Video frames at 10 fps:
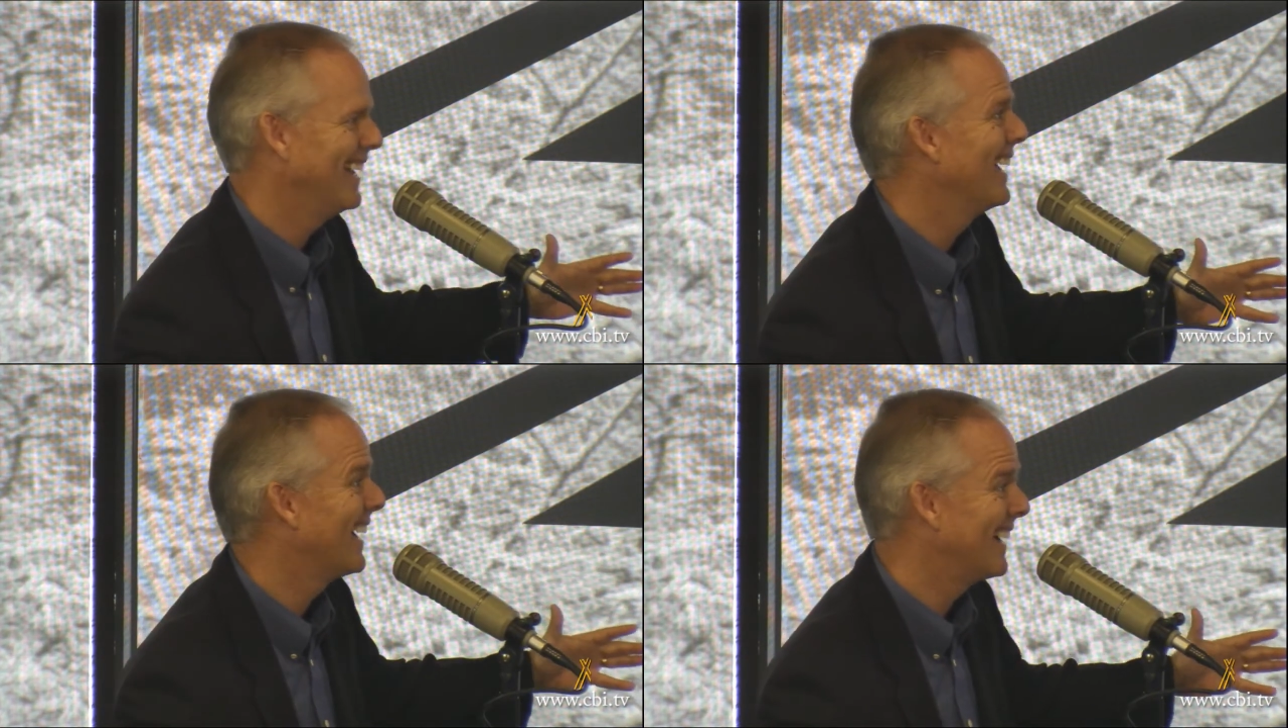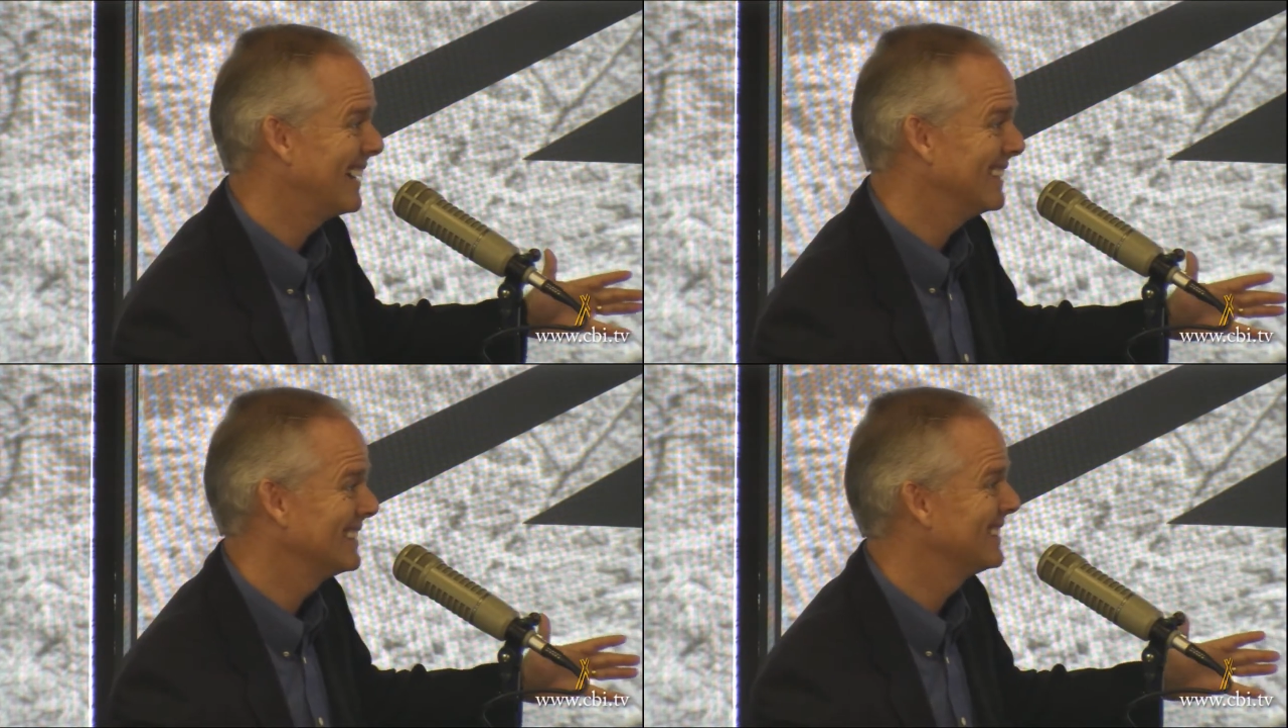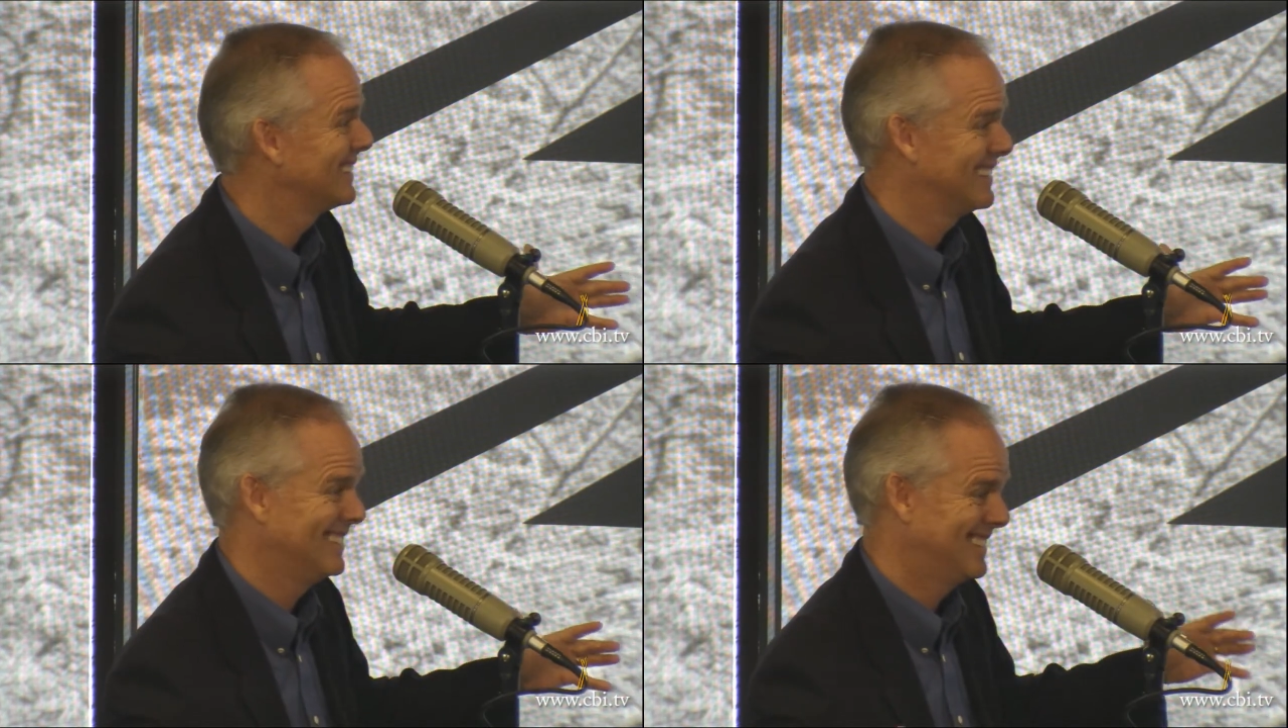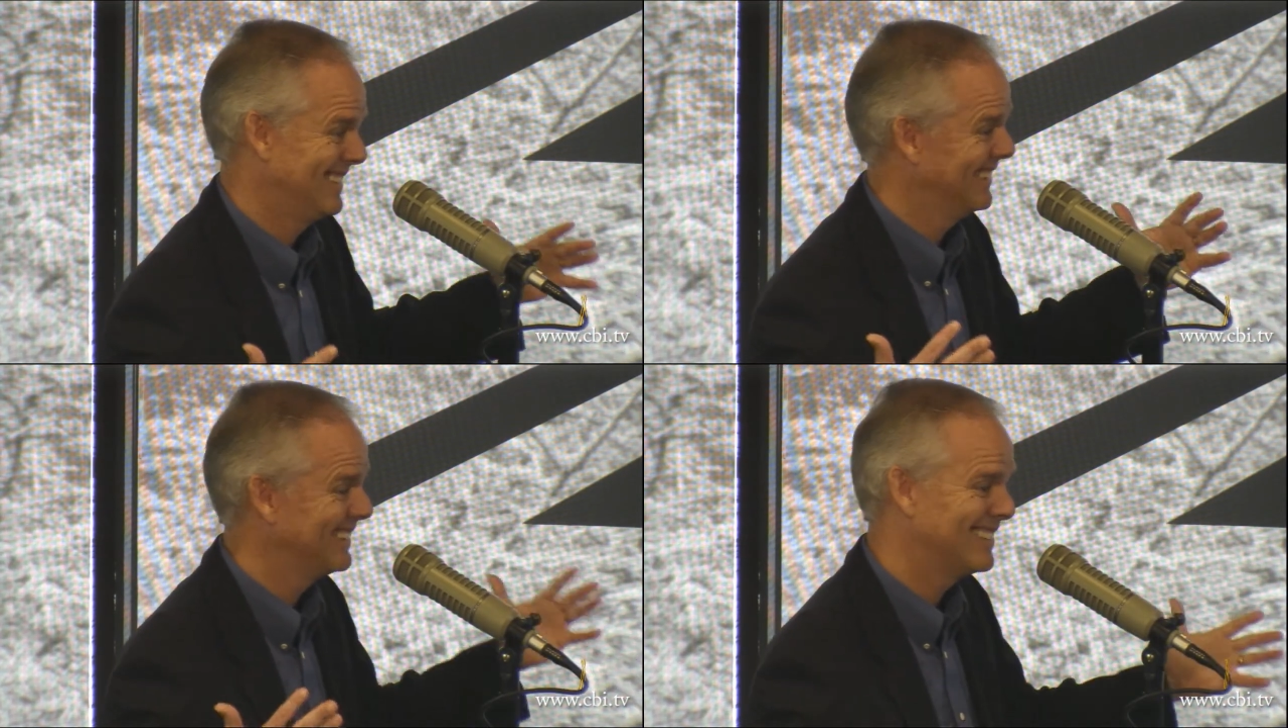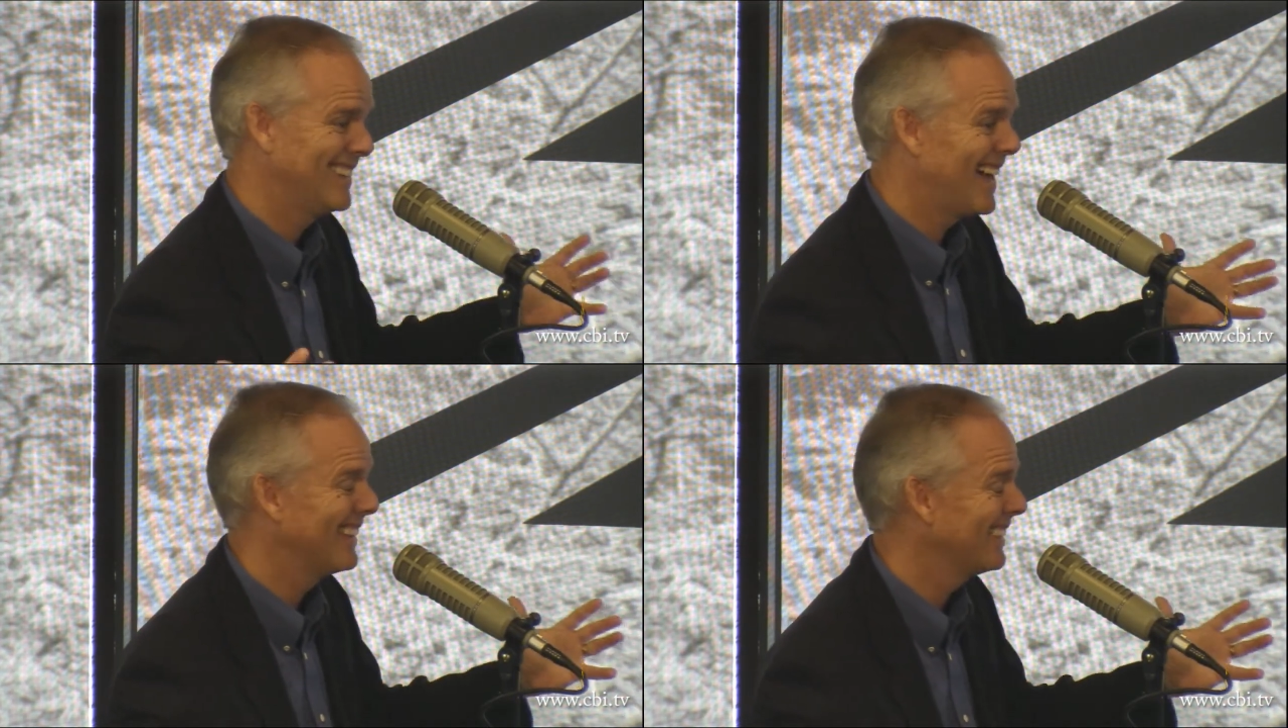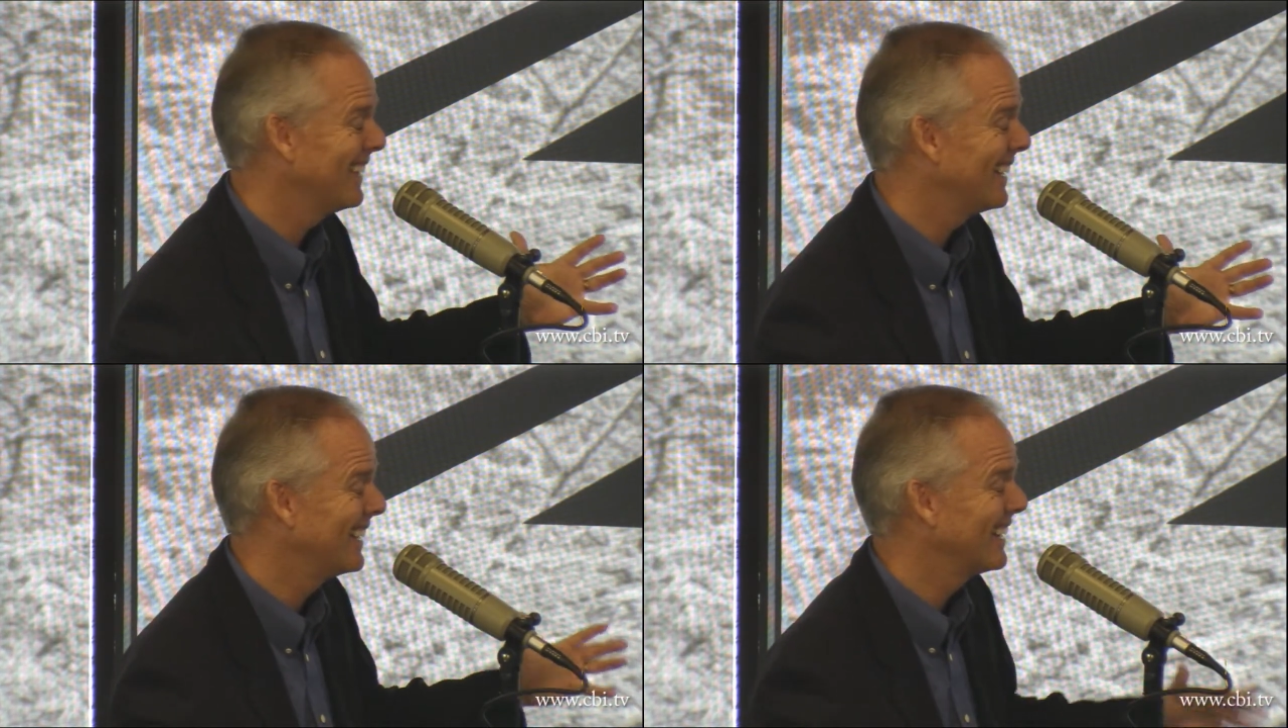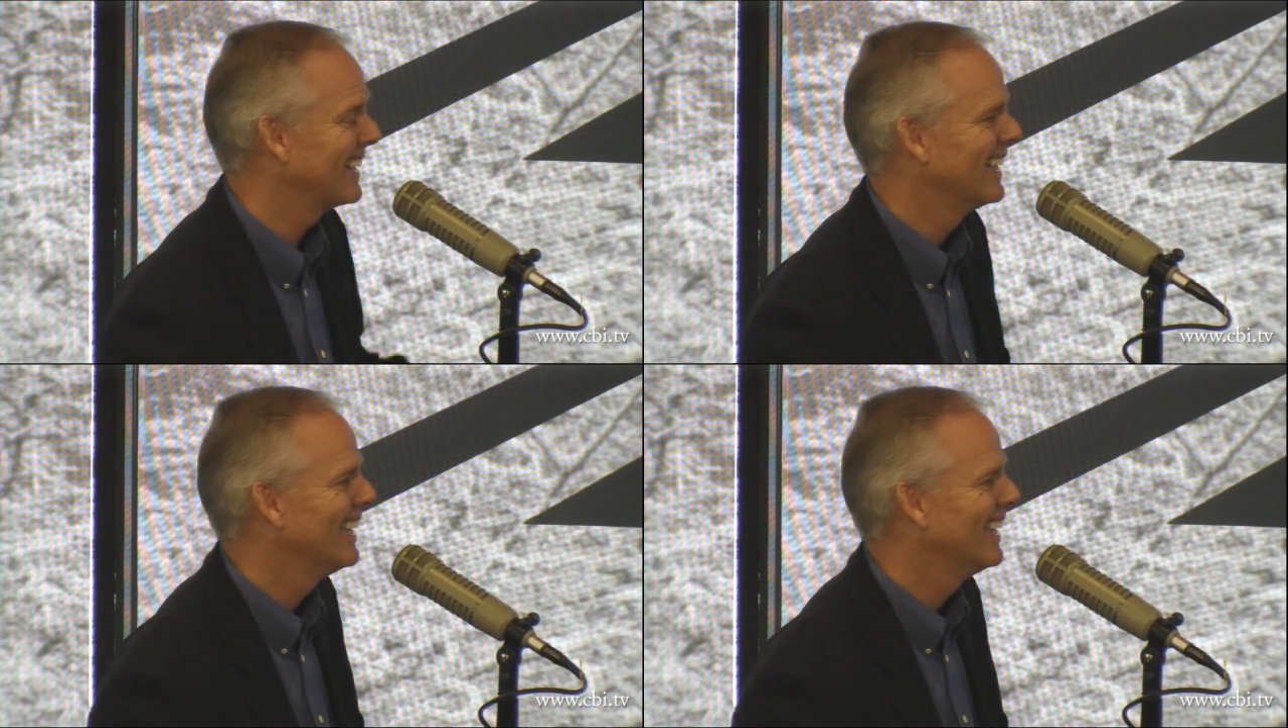guys, you know, athletic.